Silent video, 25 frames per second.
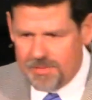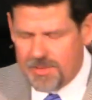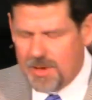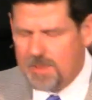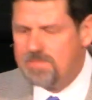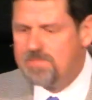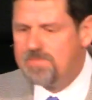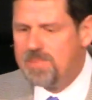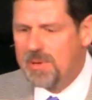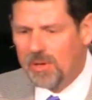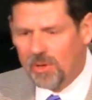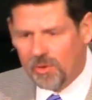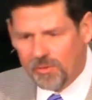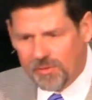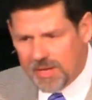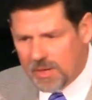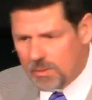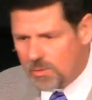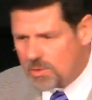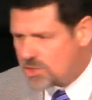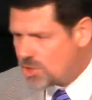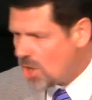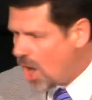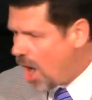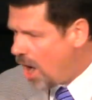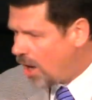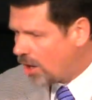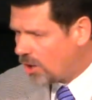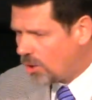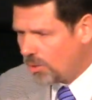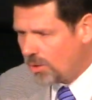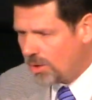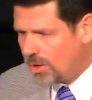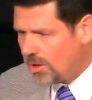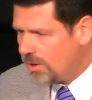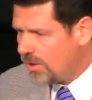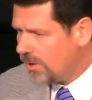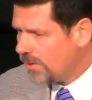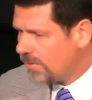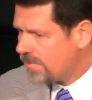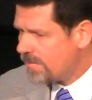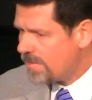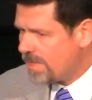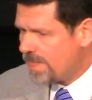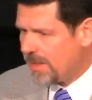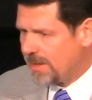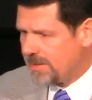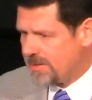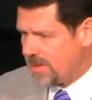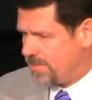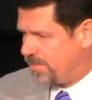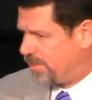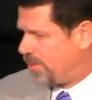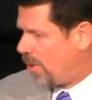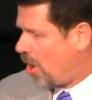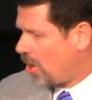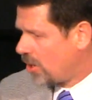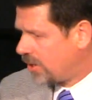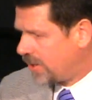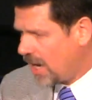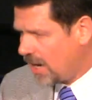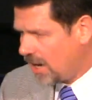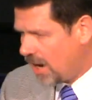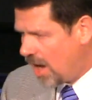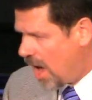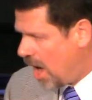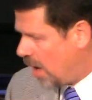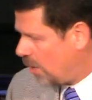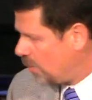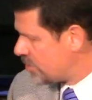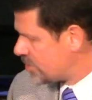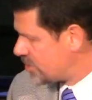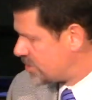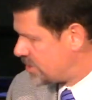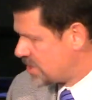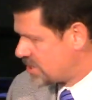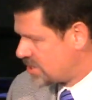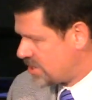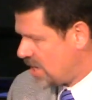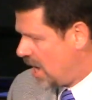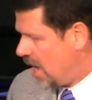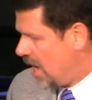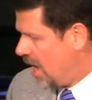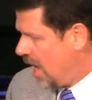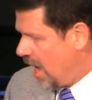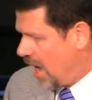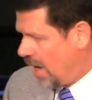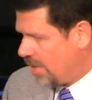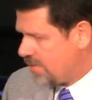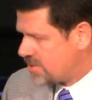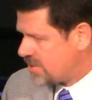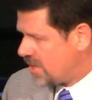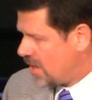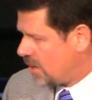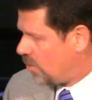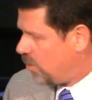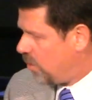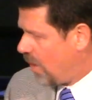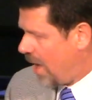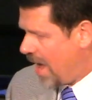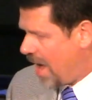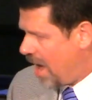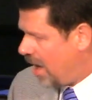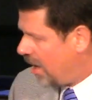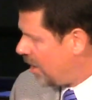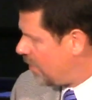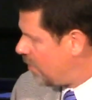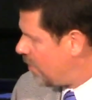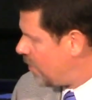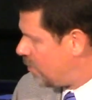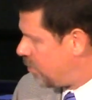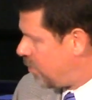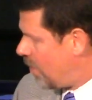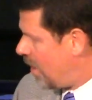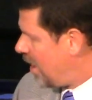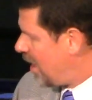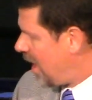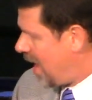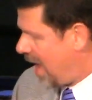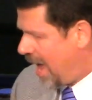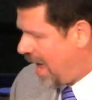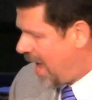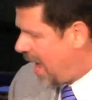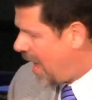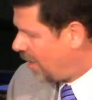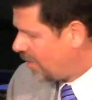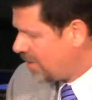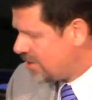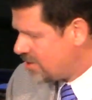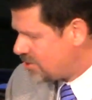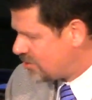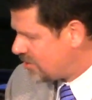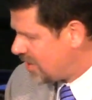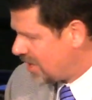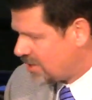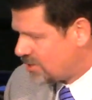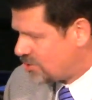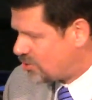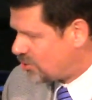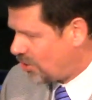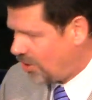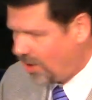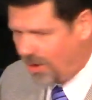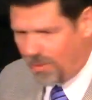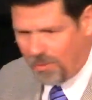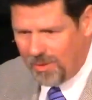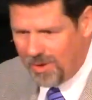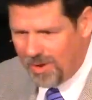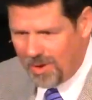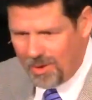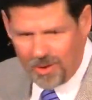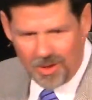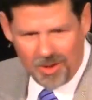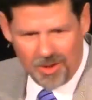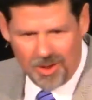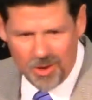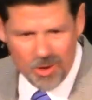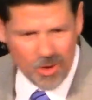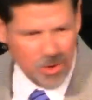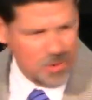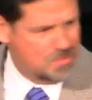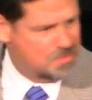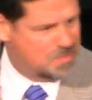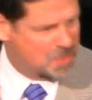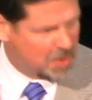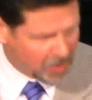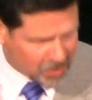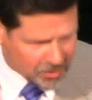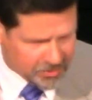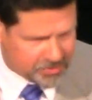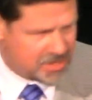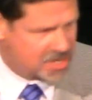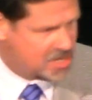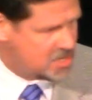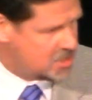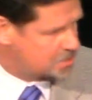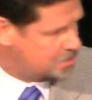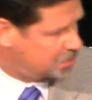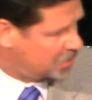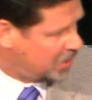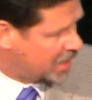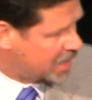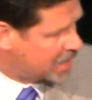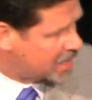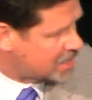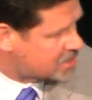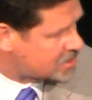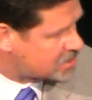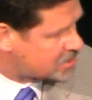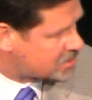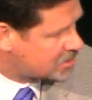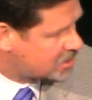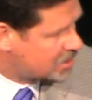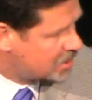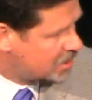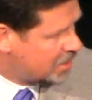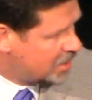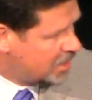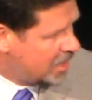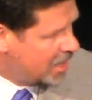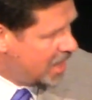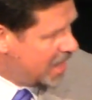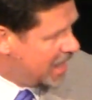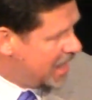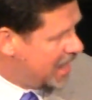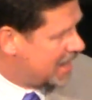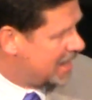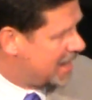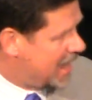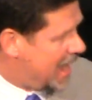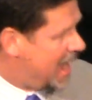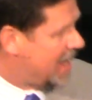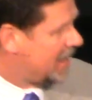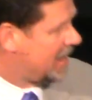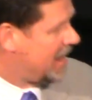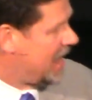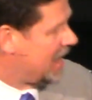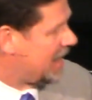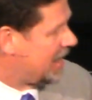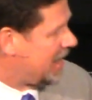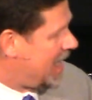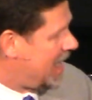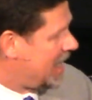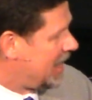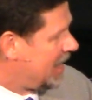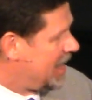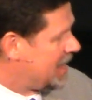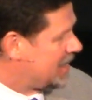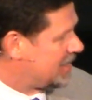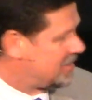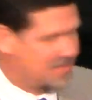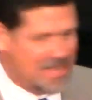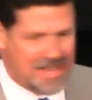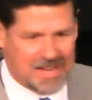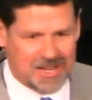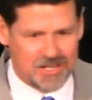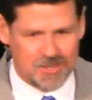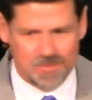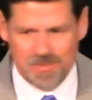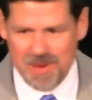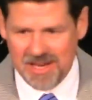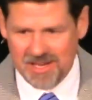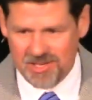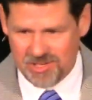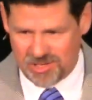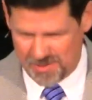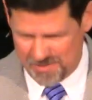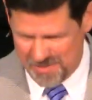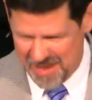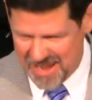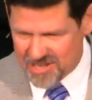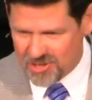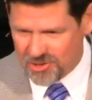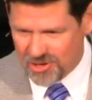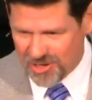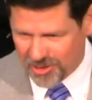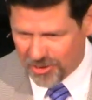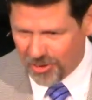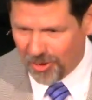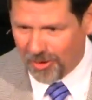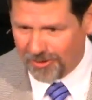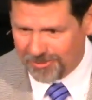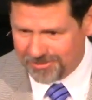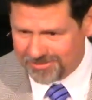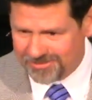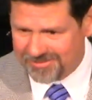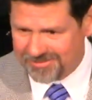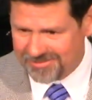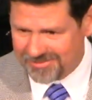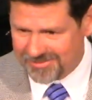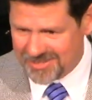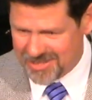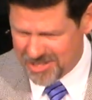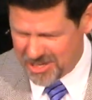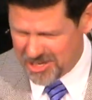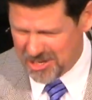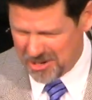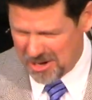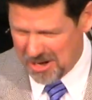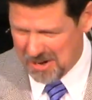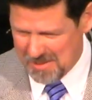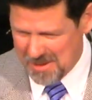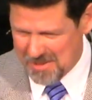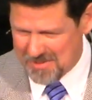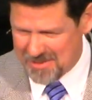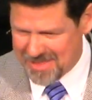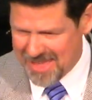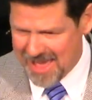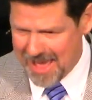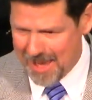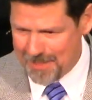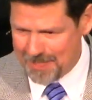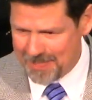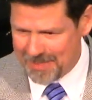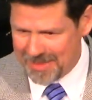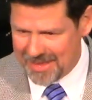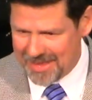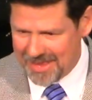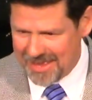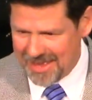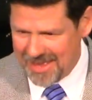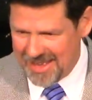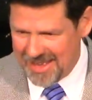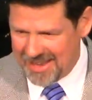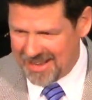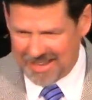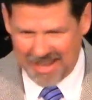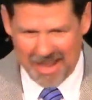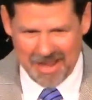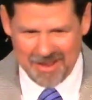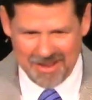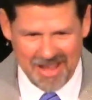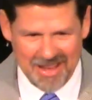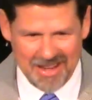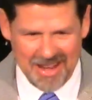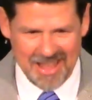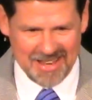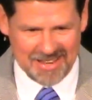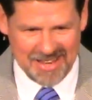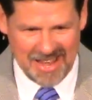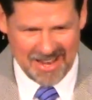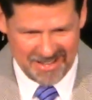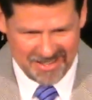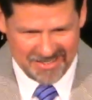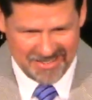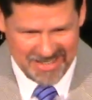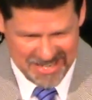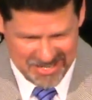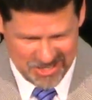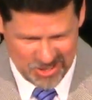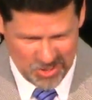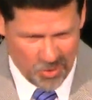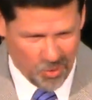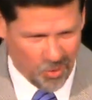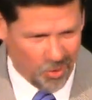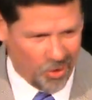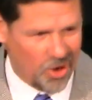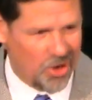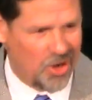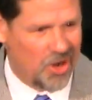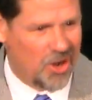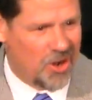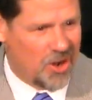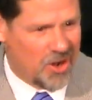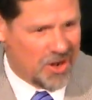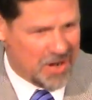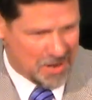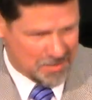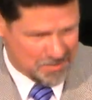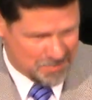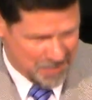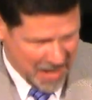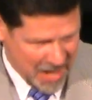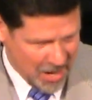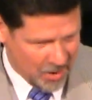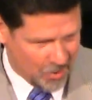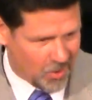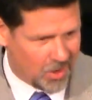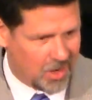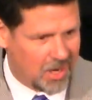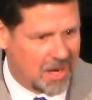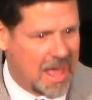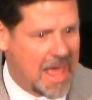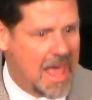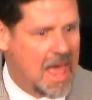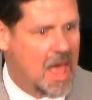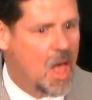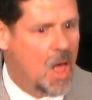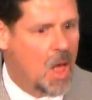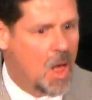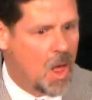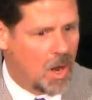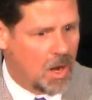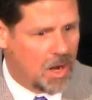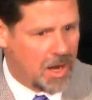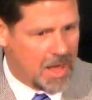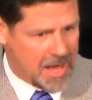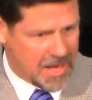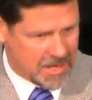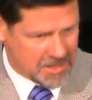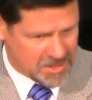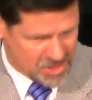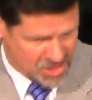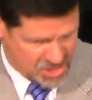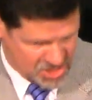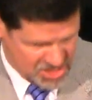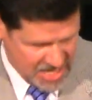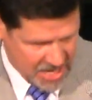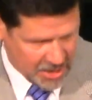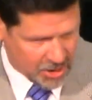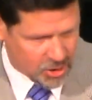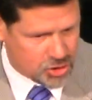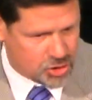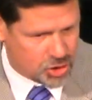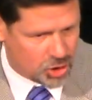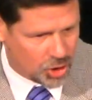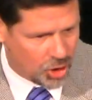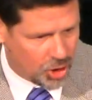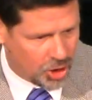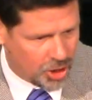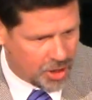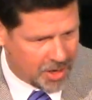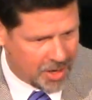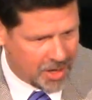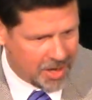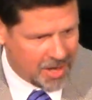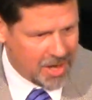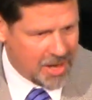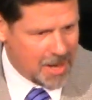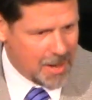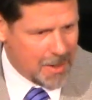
The building was awkward. The parking lot was designed. I was like, how did you get a church? Who built this place? And I like things being symmetrical. You know what I mean by that? Like I like things ordered and parallel and centered.